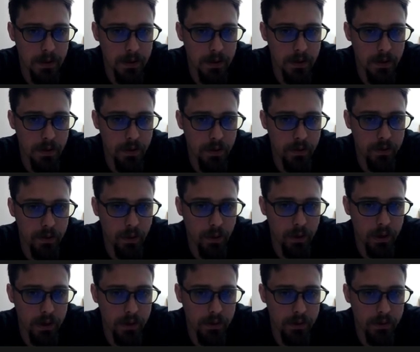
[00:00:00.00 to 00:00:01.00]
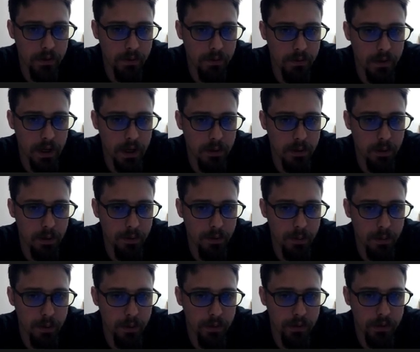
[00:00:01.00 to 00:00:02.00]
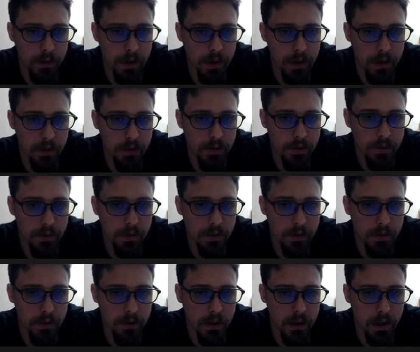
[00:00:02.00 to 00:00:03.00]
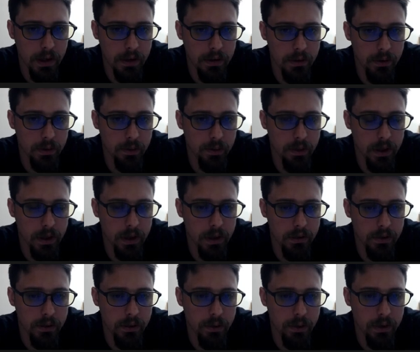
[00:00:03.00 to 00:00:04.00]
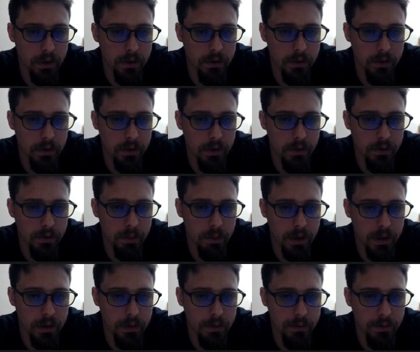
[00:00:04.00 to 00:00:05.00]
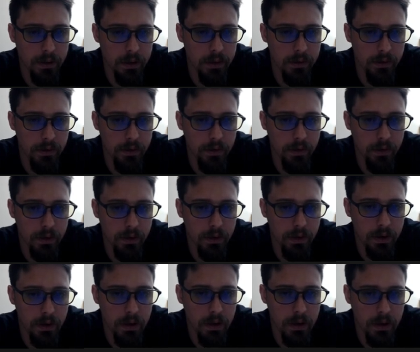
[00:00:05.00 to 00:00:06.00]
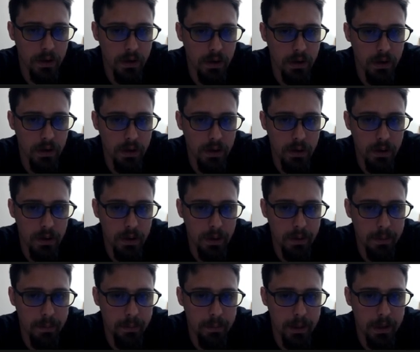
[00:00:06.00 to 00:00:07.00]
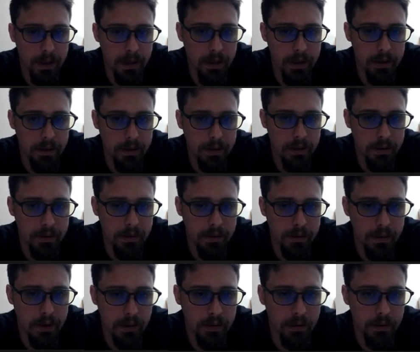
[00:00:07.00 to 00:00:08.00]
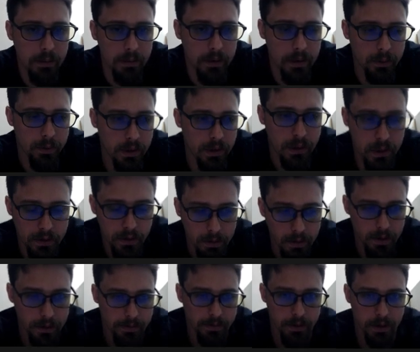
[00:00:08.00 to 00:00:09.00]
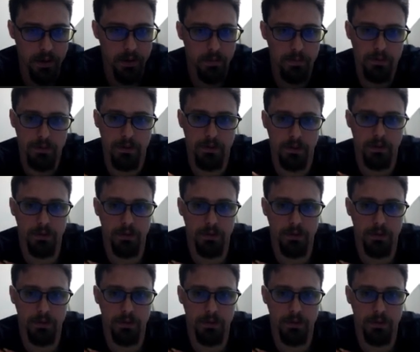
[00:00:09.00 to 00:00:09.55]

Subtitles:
So it is viable for both sides, and you'll run into it if you play the French, but it's not something we need to be afraid of. So